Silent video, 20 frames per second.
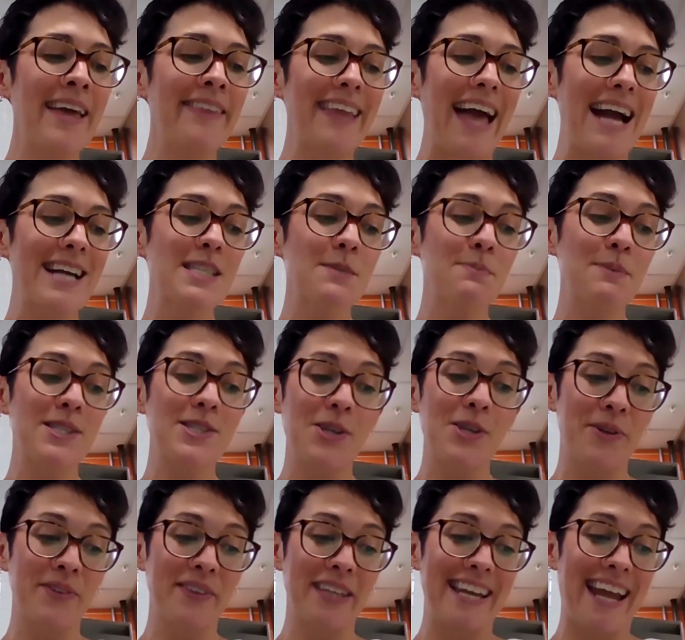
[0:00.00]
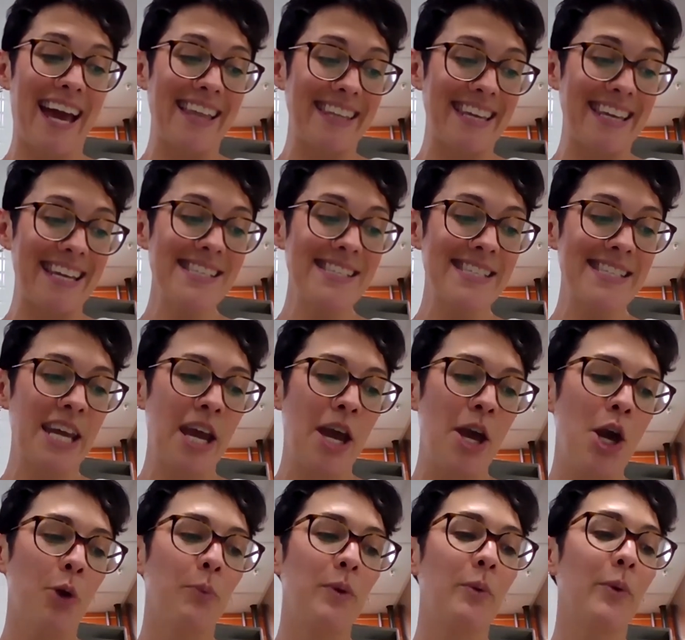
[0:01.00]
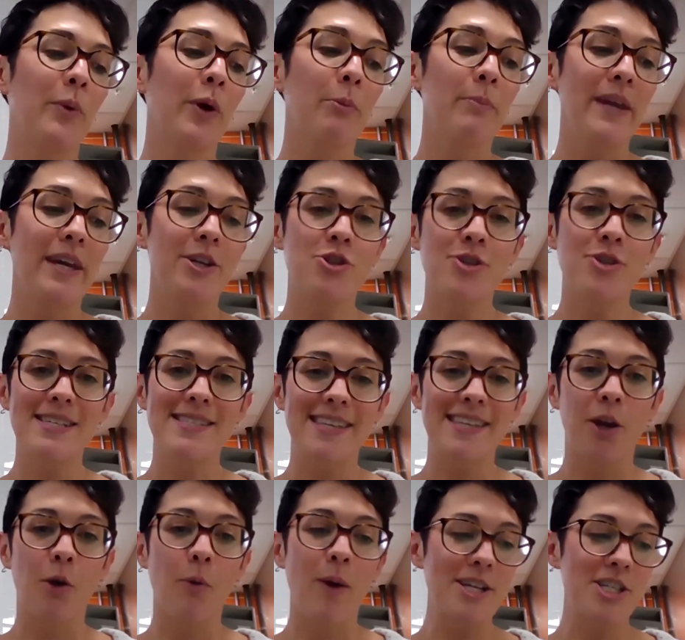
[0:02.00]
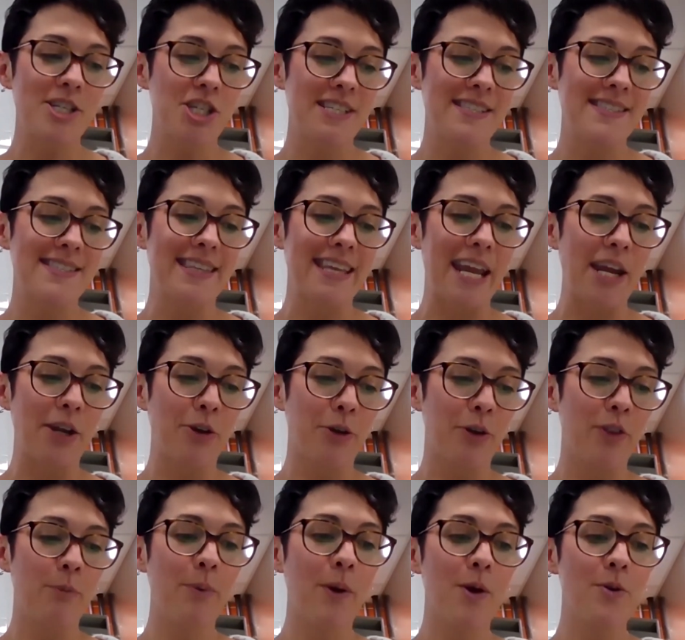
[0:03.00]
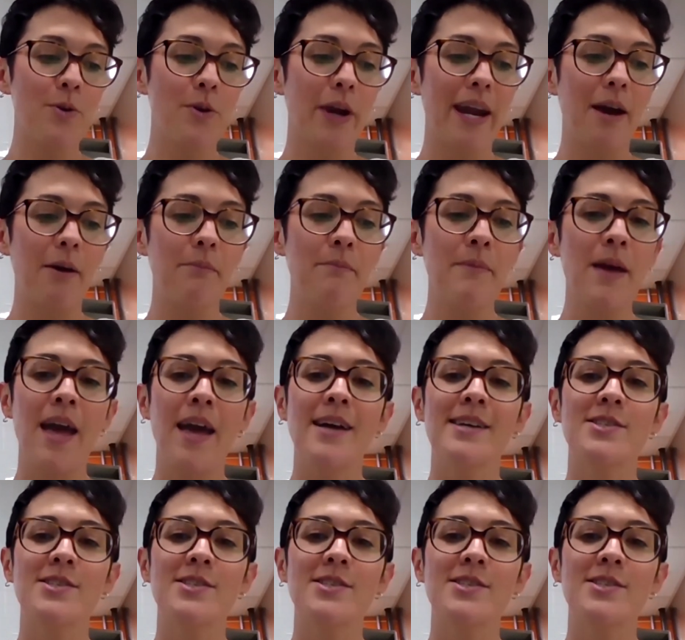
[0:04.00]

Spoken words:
And last but certainly not least, we will be addressing questions later in the program.